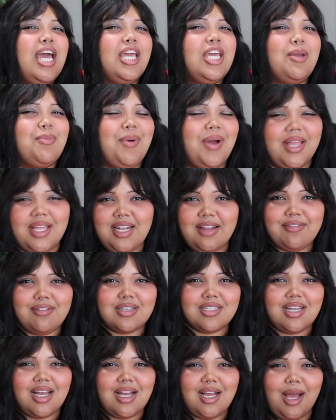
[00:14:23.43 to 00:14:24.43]
you probably never
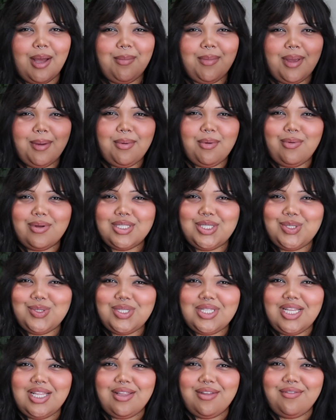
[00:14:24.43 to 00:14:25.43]
saw it coming, but once you
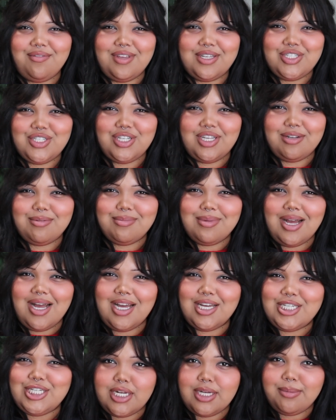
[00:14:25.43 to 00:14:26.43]
see the Vision
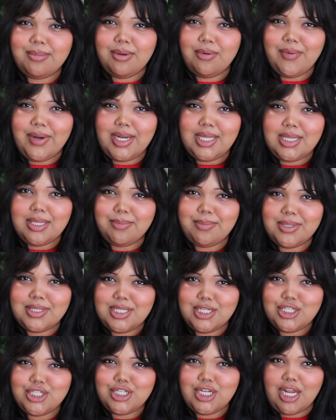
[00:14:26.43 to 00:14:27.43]
mod, you're gonna be writing the
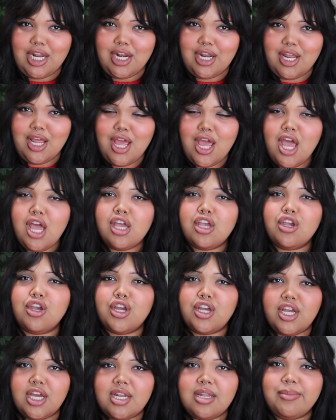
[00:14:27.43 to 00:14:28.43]
petition. You're
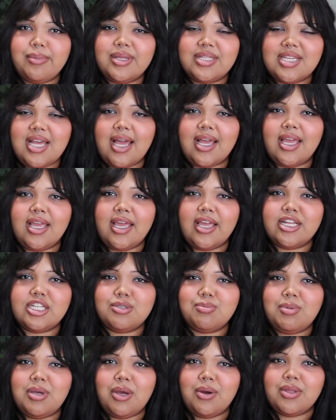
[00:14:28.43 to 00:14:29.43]
gonna be tagging
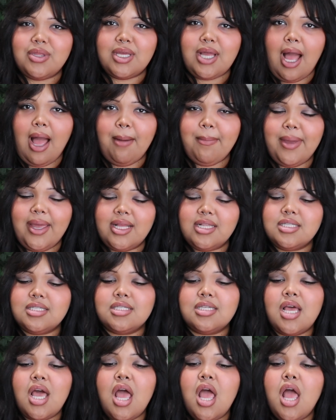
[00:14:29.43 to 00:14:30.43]
HBO in the comments.